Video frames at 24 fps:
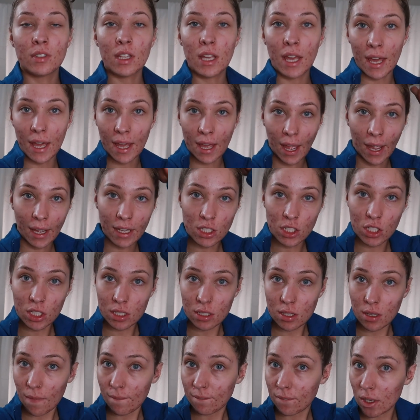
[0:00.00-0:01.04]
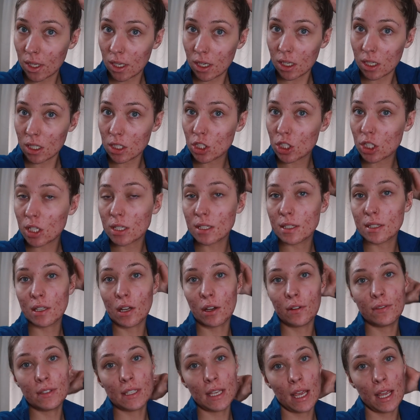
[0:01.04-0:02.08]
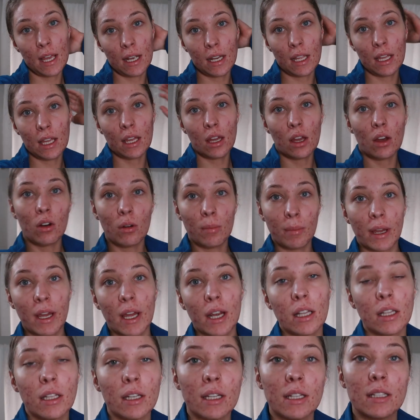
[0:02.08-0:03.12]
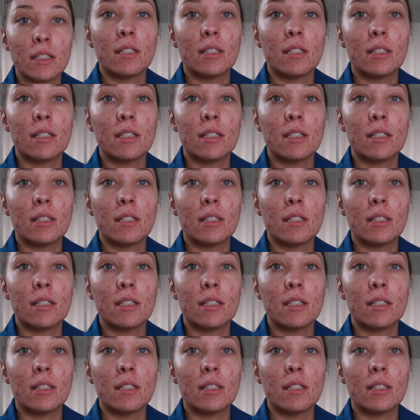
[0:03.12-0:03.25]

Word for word: Okay, I just finished self-tanning. Oh my god, I look